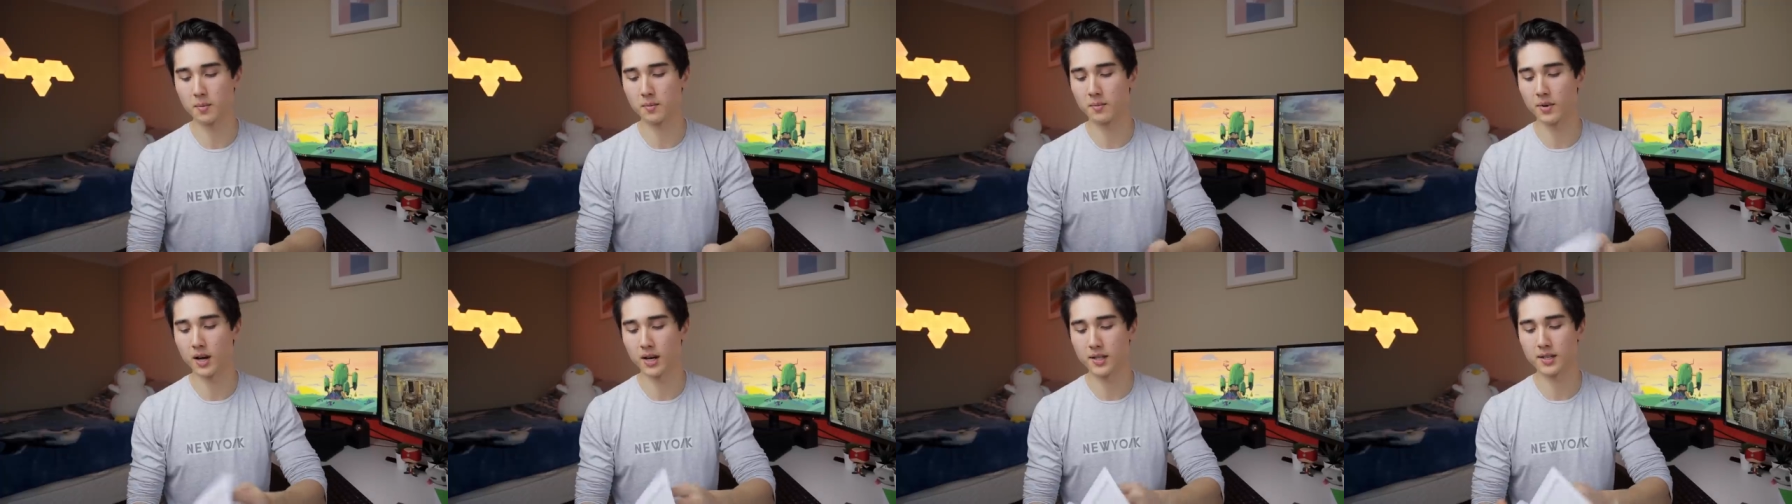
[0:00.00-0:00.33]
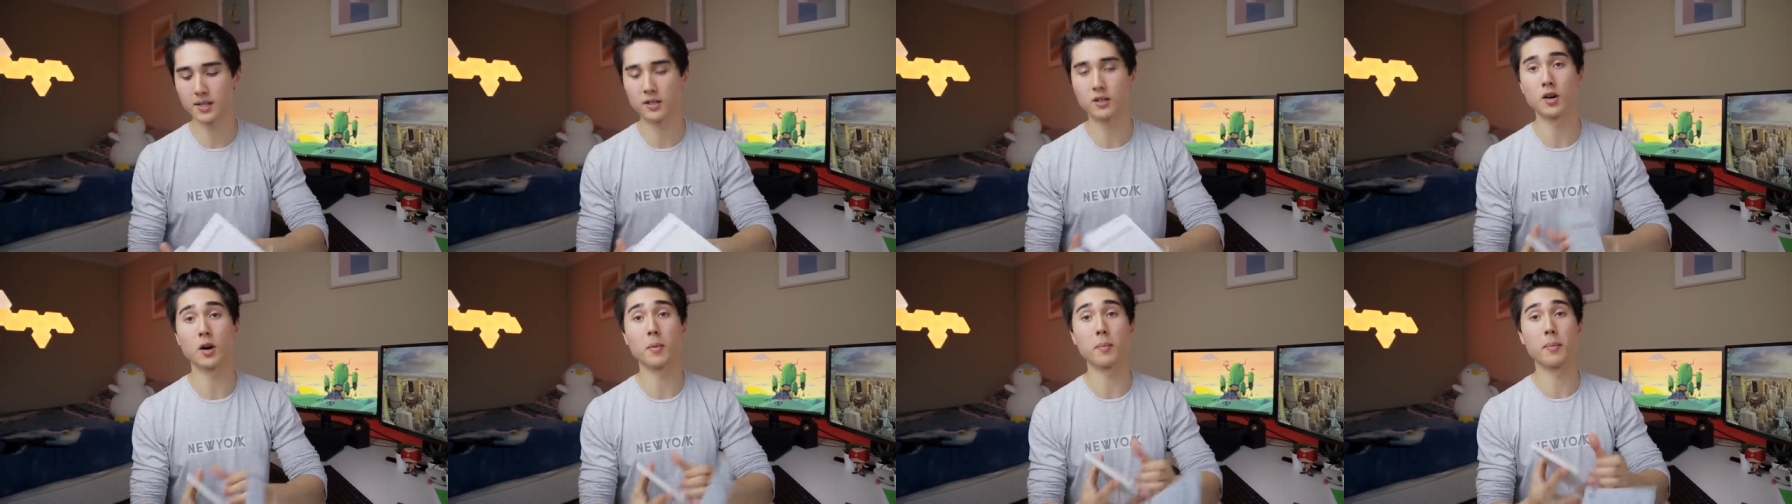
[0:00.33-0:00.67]
them
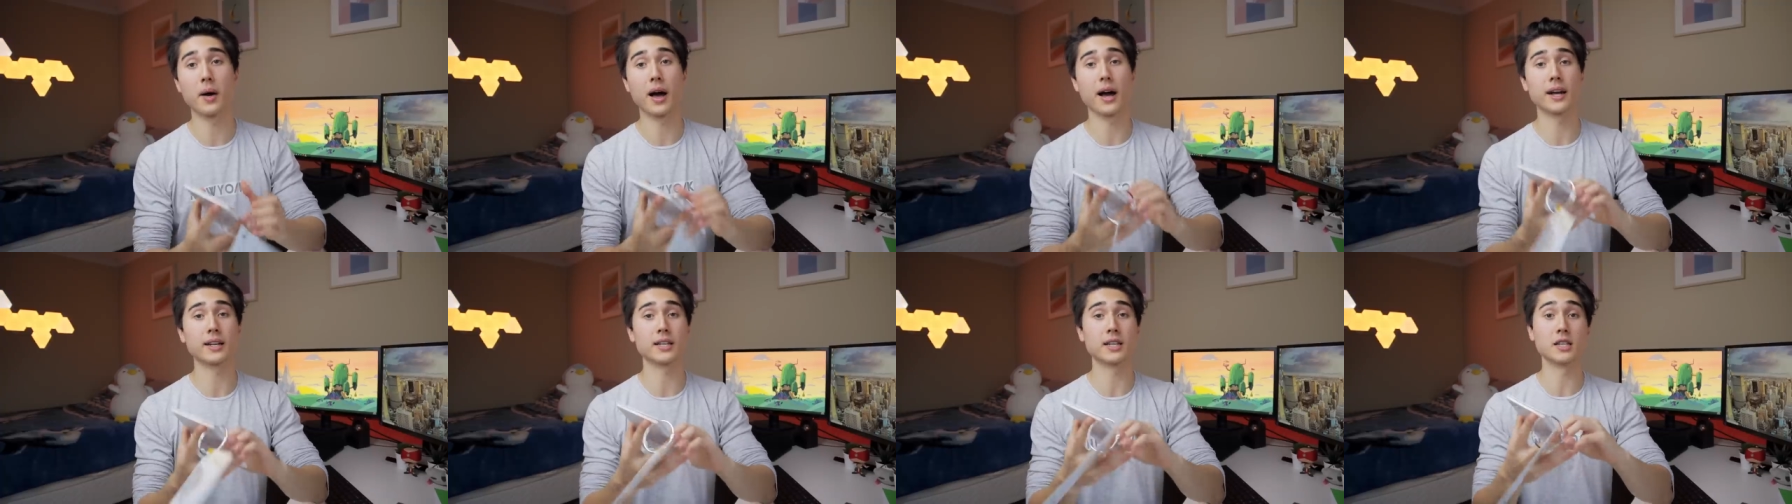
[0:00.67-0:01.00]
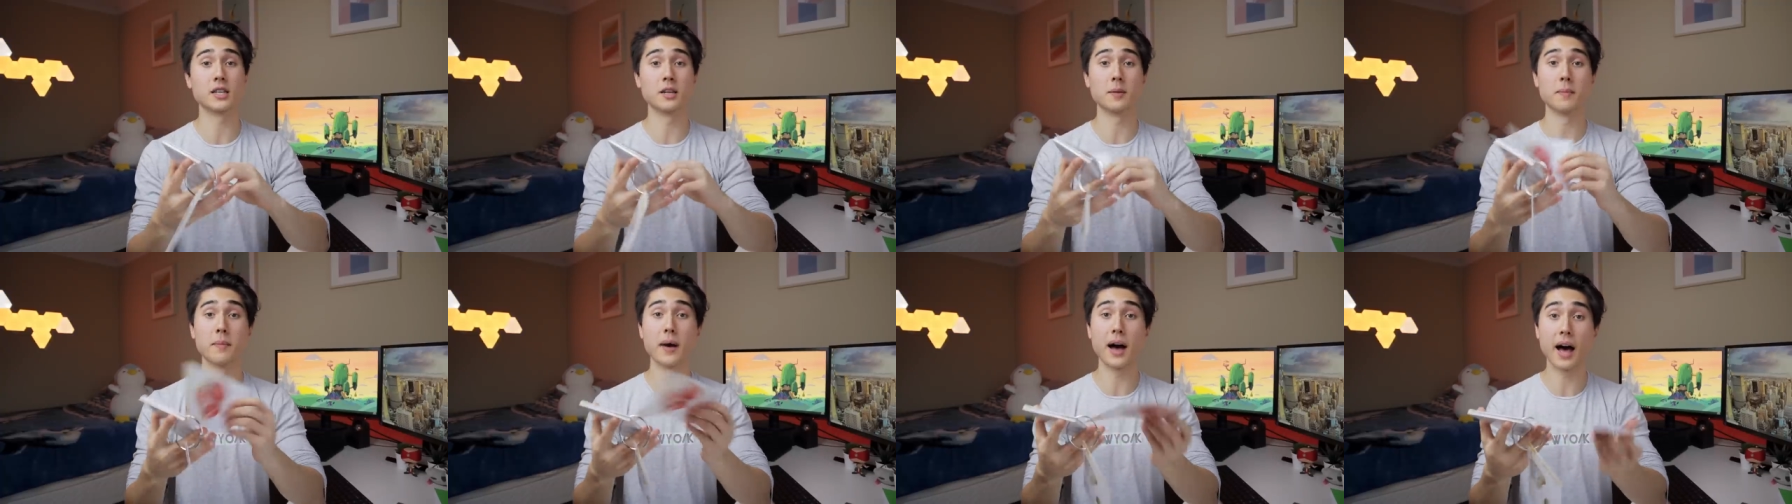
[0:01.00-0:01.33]
nice and compact
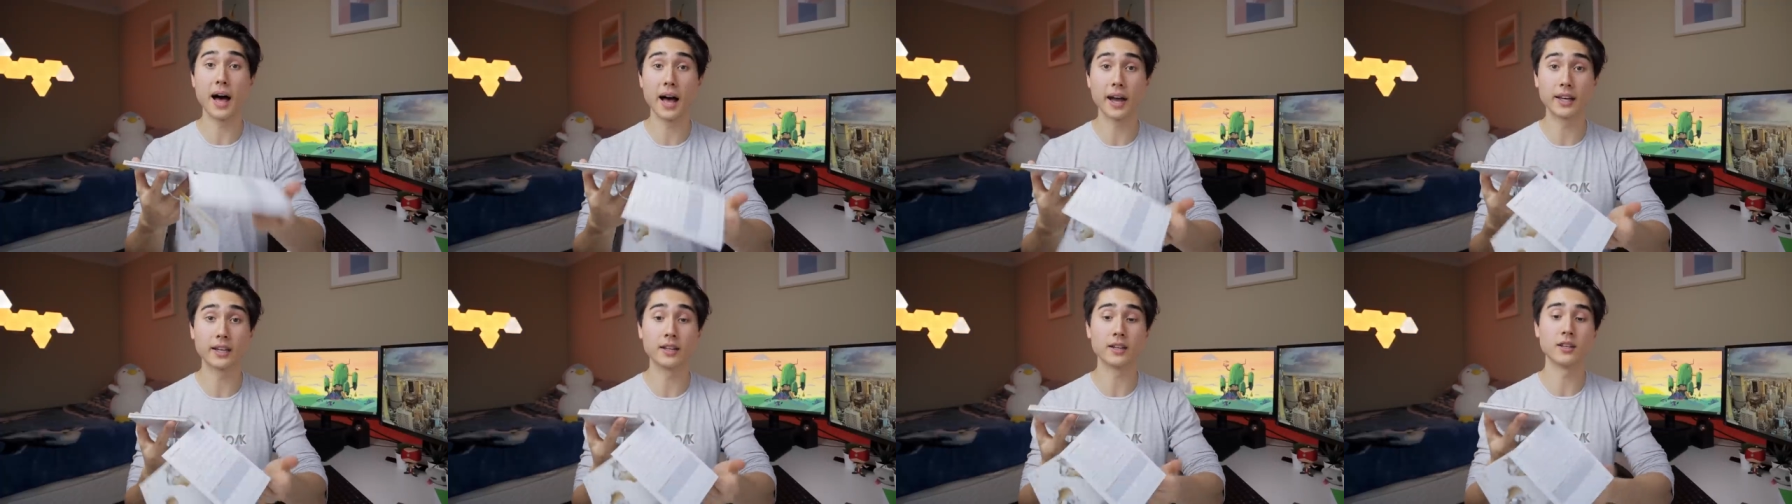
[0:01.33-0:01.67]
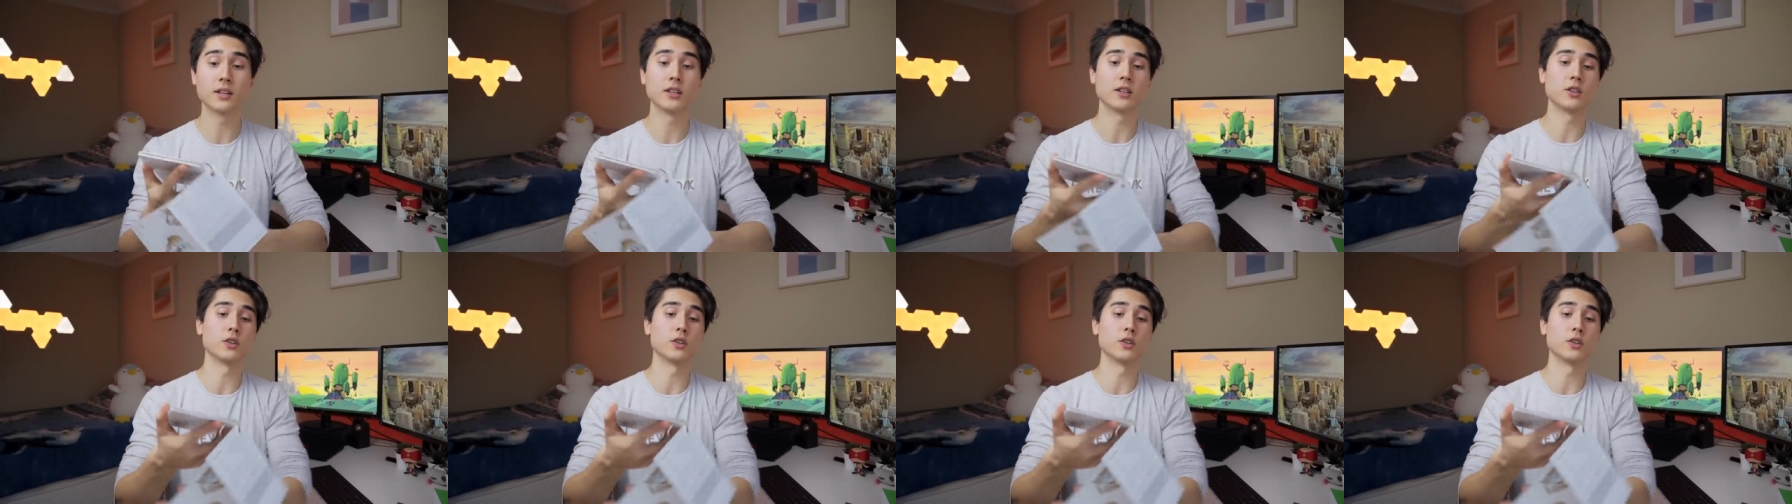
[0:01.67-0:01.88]
in your bag.